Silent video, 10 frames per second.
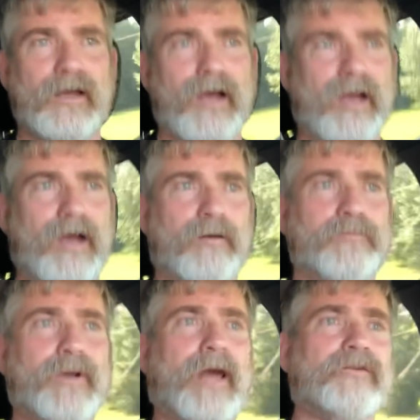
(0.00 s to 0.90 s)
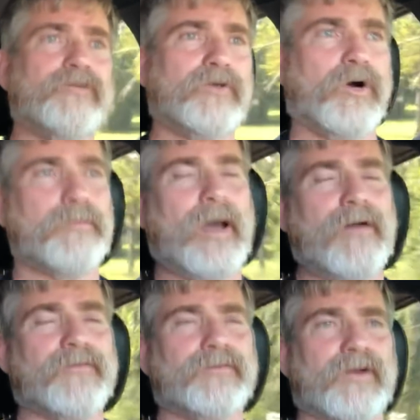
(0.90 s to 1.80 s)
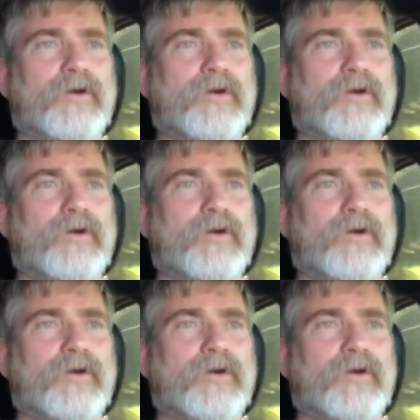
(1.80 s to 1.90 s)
But I do know about that they're